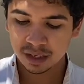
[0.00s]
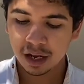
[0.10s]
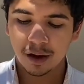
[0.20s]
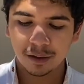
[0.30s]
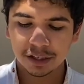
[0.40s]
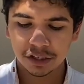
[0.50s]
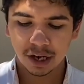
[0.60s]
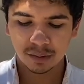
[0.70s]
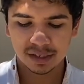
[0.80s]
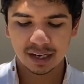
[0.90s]
Only
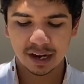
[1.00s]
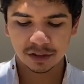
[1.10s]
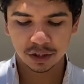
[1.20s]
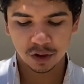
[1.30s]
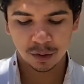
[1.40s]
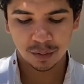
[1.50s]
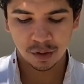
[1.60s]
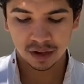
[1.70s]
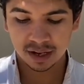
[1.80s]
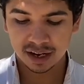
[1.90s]
Sean was allowed to go
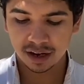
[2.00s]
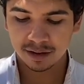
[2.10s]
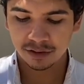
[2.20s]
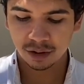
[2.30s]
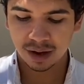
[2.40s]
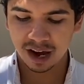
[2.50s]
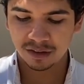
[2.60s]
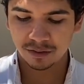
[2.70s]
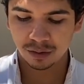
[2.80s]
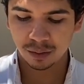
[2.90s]
aboard and hover around
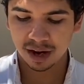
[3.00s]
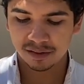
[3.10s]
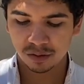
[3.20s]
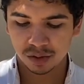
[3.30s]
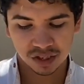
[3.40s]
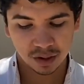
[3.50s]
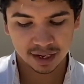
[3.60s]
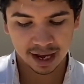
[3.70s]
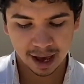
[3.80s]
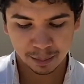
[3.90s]
for whatever was going
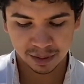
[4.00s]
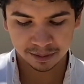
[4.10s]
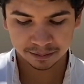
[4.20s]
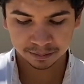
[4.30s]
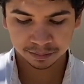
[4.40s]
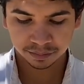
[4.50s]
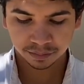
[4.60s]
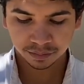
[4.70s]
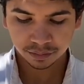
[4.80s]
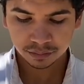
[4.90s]
to happen.
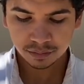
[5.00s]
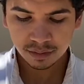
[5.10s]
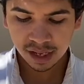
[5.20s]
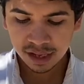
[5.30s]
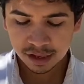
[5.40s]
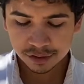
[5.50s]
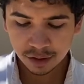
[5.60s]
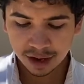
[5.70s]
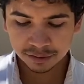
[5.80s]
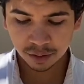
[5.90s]
So
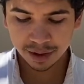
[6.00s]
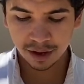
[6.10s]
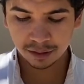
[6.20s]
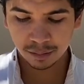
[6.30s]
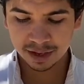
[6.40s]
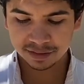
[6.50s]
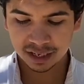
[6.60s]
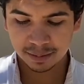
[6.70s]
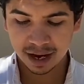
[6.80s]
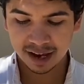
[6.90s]
after we all waved
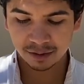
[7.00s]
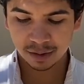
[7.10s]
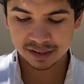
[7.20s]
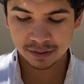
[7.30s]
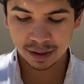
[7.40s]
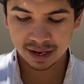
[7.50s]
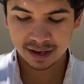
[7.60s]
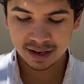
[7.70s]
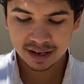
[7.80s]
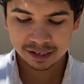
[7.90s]
goodbye and went away,
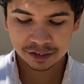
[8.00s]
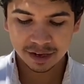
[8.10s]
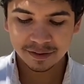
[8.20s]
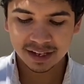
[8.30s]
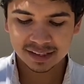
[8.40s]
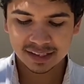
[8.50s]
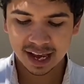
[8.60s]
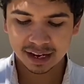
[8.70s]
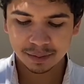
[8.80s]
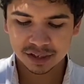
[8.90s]
JP and
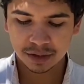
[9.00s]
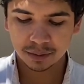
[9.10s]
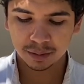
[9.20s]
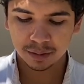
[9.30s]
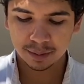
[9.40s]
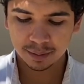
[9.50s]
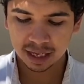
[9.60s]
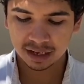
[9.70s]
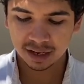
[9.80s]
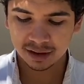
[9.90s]
Psych presumably
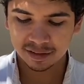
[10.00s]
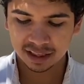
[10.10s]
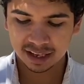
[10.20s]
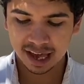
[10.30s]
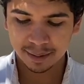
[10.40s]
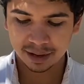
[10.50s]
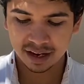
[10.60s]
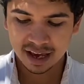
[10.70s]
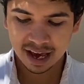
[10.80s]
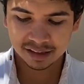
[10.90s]
made love in the cabin,
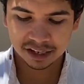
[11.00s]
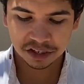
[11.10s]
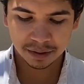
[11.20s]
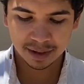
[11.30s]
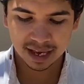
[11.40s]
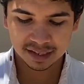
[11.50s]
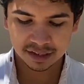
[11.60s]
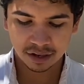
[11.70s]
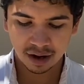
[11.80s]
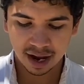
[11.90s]
and then she began
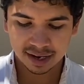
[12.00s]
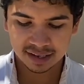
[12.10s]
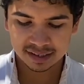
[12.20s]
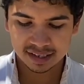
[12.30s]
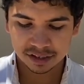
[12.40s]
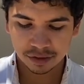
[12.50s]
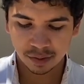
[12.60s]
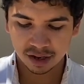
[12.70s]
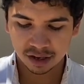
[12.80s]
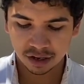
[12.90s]
to cry and insist she
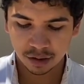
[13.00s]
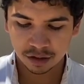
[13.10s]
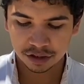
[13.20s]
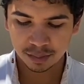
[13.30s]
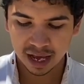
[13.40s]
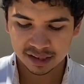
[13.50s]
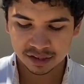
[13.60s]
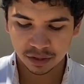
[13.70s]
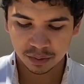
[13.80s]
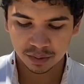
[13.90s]
wanted to go to Japan
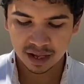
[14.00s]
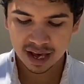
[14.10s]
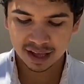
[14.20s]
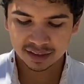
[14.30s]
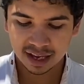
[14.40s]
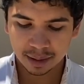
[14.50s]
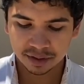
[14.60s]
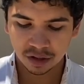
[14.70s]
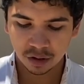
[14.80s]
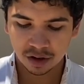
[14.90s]
too, and the
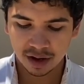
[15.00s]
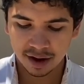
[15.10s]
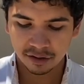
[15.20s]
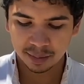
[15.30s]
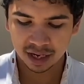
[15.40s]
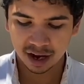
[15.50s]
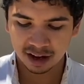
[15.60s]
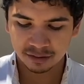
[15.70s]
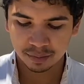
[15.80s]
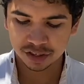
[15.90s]
captain ordered everybody
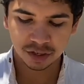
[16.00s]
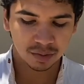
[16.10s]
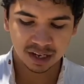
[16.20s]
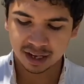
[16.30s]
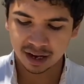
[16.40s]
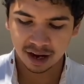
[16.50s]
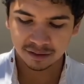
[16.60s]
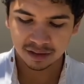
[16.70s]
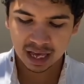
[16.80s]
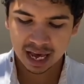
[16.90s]
off, but she wouldn't get off.
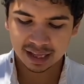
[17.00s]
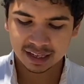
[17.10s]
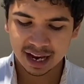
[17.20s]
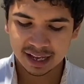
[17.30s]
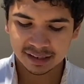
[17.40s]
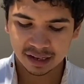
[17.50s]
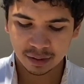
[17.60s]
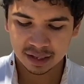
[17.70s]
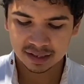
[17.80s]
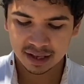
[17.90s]
And the last thing
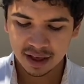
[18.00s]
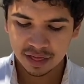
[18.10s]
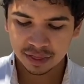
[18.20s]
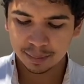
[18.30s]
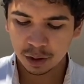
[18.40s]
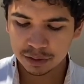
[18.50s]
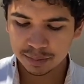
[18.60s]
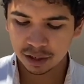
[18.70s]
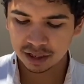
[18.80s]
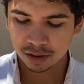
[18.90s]
was, the boat was
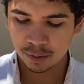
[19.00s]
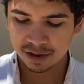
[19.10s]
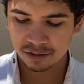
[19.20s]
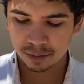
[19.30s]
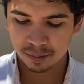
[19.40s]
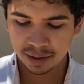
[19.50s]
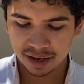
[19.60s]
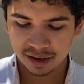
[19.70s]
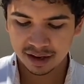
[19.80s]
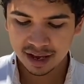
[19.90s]
pulling away from the
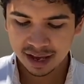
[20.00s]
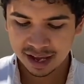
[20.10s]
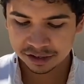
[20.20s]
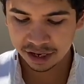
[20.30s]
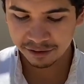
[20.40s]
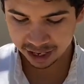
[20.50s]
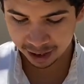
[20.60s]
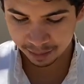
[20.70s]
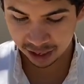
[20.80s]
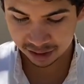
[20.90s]
pier, and JP
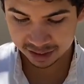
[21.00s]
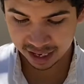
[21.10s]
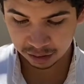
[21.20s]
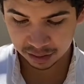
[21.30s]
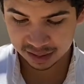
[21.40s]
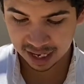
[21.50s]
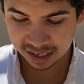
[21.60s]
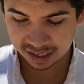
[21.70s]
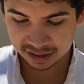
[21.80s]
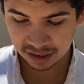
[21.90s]
came out on deck with Psych
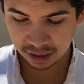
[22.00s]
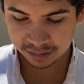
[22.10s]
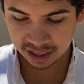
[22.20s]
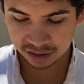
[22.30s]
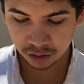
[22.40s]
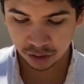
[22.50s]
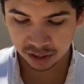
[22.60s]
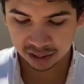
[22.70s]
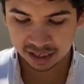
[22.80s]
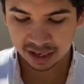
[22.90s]
in his arms and threw her
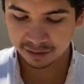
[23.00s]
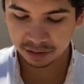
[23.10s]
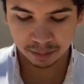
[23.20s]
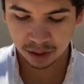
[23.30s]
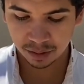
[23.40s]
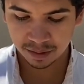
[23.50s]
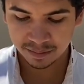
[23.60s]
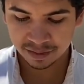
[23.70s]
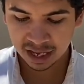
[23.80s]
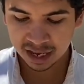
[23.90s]
clean off the boat.
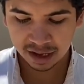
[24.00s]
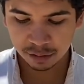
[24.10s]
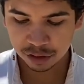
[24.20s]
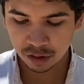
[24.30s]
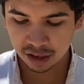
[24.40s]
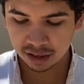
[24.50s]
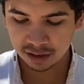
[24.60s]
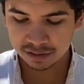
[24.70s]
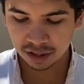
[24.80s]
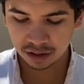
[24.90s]
He was strong
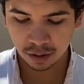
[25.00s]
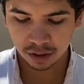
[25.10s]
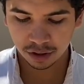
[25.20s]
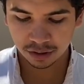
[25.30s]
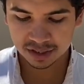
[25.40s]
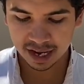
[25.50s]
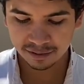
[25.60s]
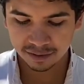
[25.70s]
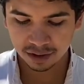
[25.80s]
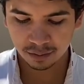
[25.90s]
enough to throw a girl 10
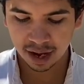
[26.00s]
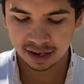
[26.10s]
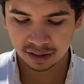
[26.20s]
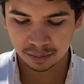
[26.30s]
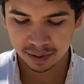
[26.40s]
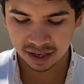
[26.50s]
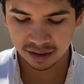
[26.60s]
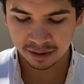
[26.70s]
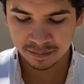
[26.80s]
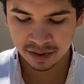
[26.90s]
feet right on the pier,
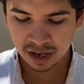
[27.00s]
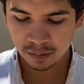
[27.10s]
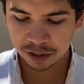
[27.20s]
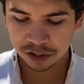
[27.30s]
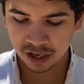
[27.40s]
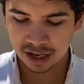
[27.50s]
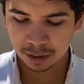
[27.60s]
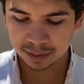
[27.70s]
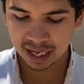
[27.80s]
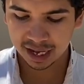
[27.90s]
where Sean
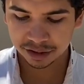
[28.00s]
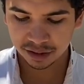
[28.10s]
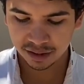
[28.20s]
helped catch her.